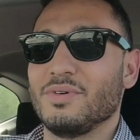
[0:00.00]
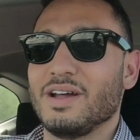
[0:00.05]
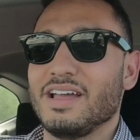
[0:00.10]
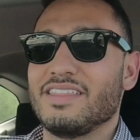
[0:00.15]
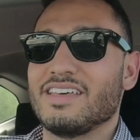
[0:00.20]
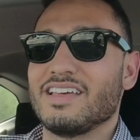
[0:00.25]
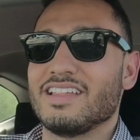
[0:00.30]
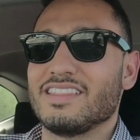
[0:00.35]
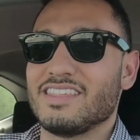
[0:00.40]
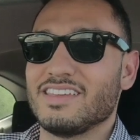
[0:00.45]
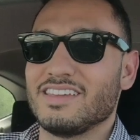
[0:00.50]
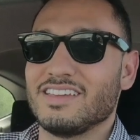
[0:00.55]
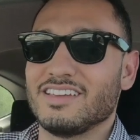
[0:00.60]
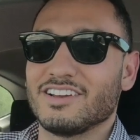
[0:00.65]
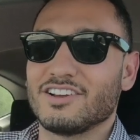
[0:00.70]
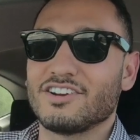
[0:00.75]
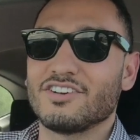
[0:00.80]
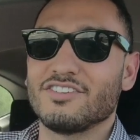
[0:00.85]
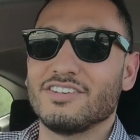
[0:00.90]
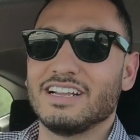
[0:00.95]
way that
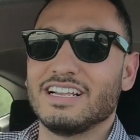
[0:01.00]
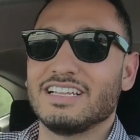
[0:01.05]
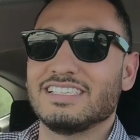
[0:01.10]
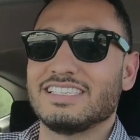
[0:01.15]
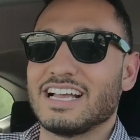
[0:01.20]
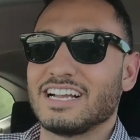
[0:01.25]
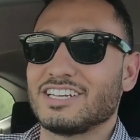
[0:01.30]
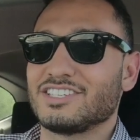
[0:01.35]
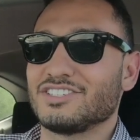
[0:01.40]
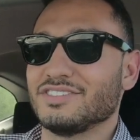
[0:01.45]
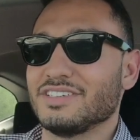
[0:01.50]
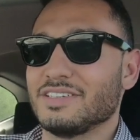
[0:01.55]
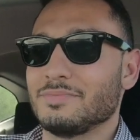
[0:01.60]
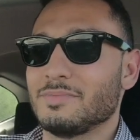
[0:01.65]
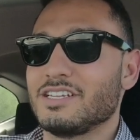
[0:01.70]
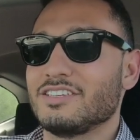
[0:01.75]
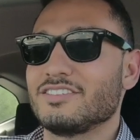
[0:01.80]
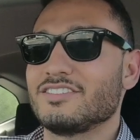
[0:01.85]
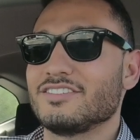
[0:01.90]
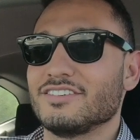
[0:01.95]
the current is actually
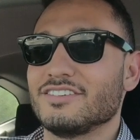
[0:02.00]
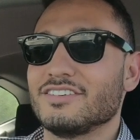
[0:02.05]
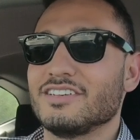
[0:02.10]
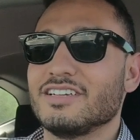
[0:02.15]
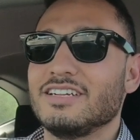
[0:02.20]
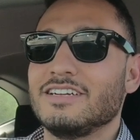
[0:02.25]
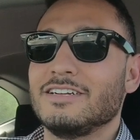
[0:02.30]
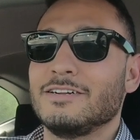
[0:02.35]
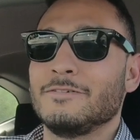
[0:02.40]
administered